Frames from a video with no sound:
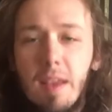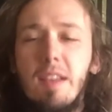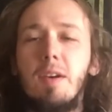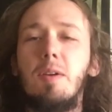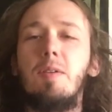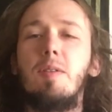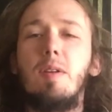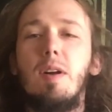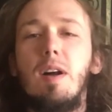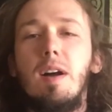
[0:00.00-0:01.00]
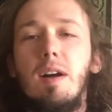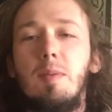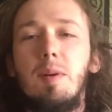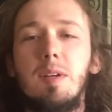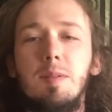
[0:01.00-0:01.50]
Hello,
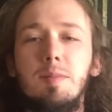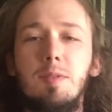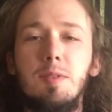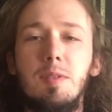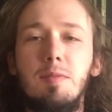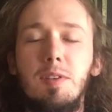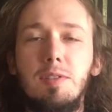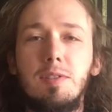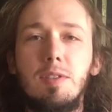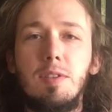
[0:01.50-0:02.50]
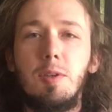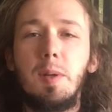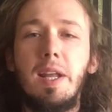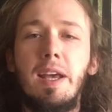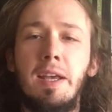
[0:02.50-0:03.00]
welcome to the first
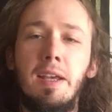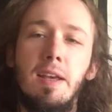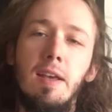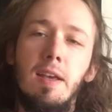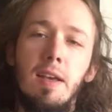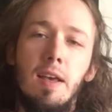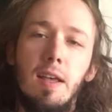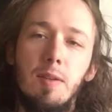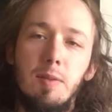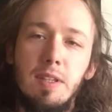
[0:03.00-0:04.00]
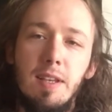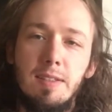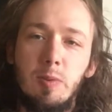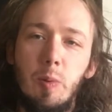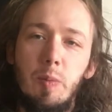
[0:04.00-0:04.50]
Q&A. I
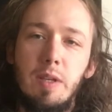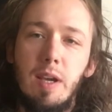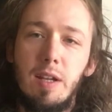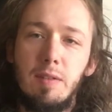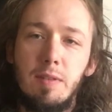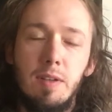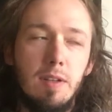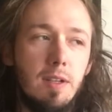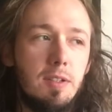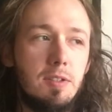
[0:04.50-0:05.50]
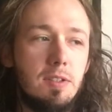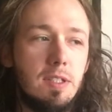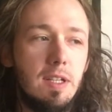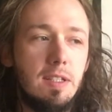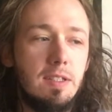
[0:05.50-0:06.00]
realized it would be kind of an
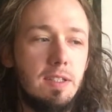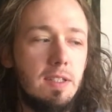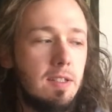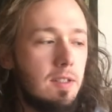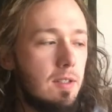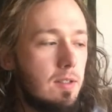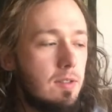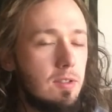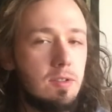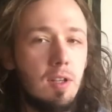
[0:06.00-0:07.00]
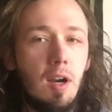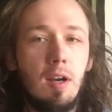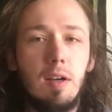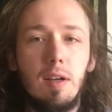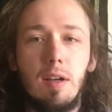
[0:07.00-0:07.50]
interesting idea to start
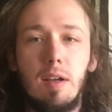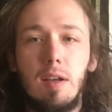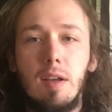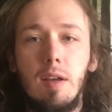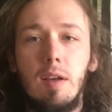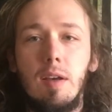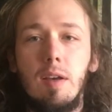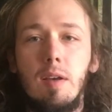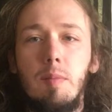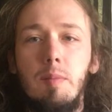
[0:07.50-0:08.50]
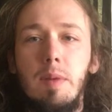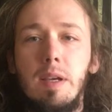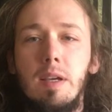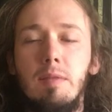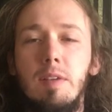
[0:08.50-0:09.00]

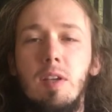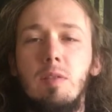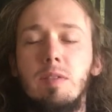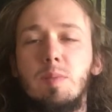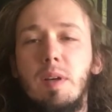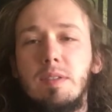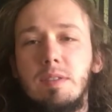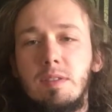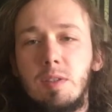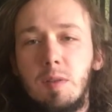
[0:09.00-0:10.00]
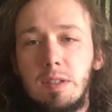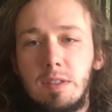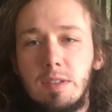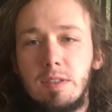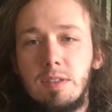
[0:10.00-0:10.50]
making video responses to
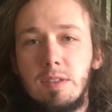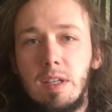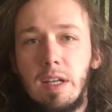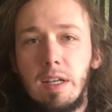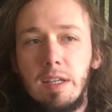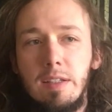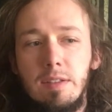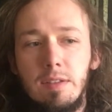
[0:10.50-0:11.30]
questions that I get.